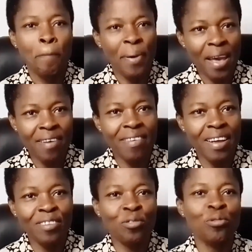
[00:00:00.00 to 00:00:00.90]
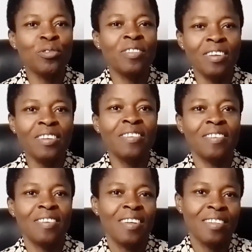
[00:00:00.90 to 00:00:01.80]
parents should teach
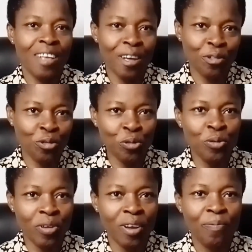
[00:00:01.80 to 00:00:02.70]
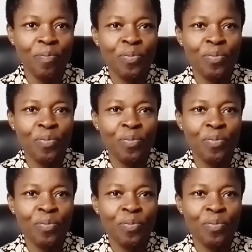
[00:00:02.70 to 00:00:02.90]
their children,